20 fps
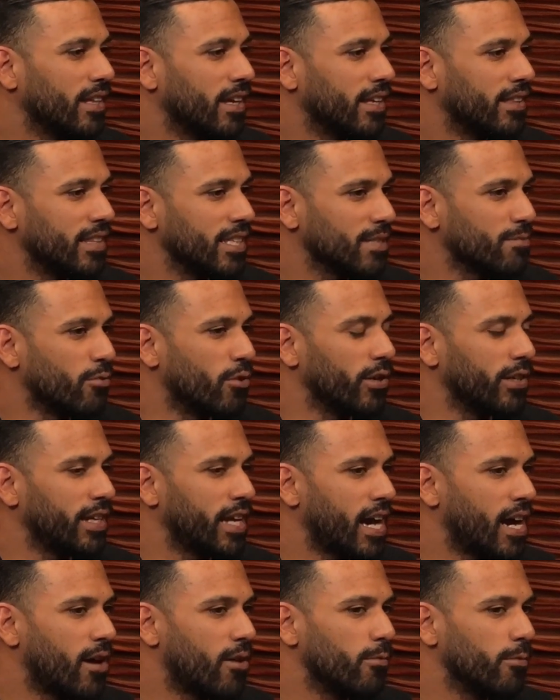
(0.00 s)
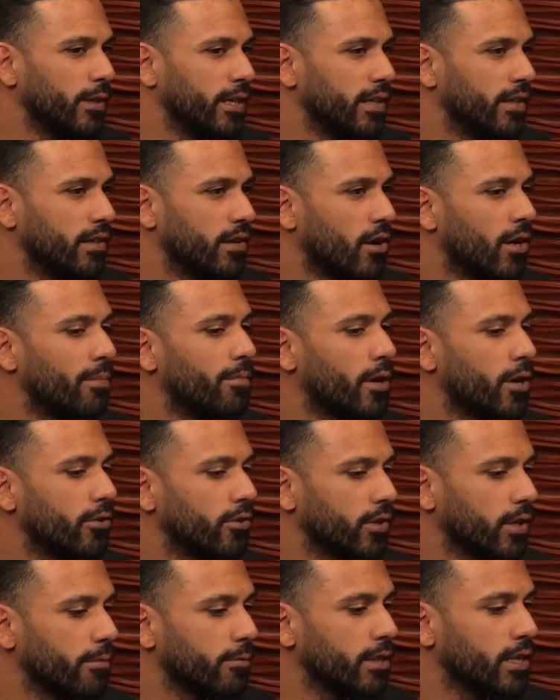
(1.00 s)
At this point now, we are
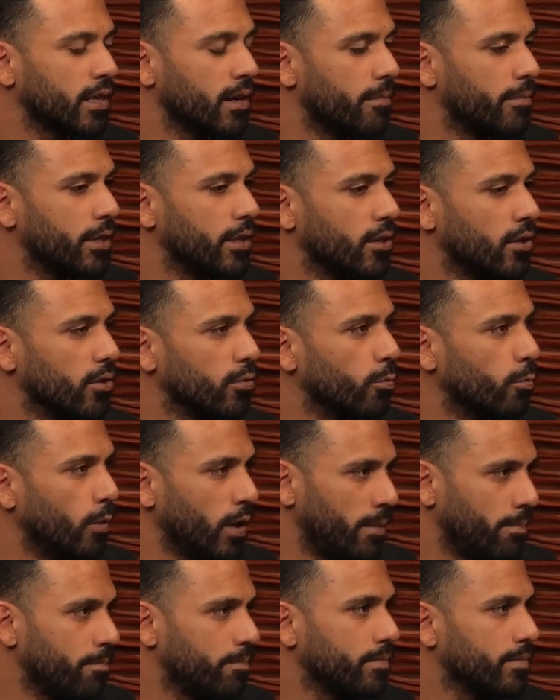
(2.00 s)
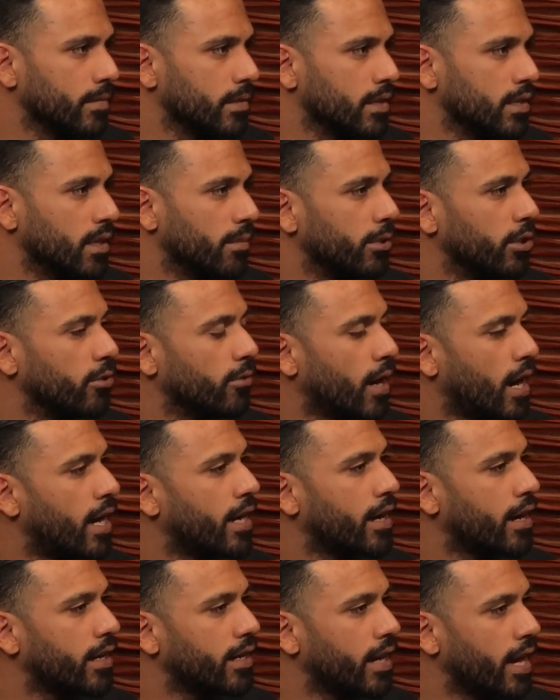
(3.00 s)
partnering with a company called WIM,
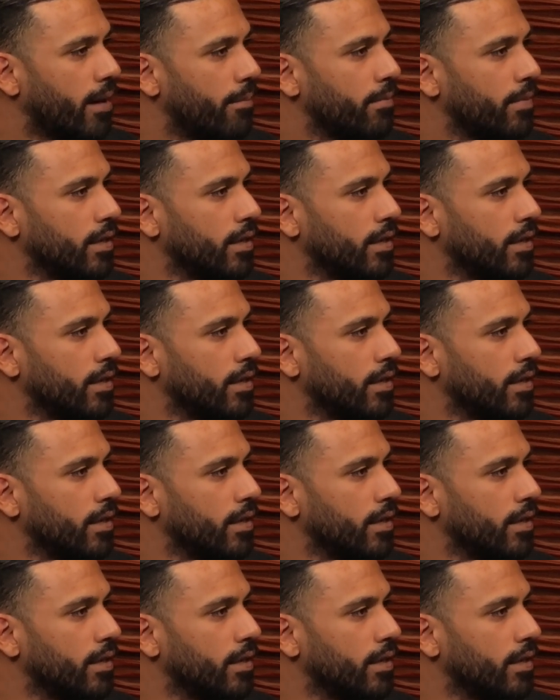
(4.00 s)
W-I-I-M.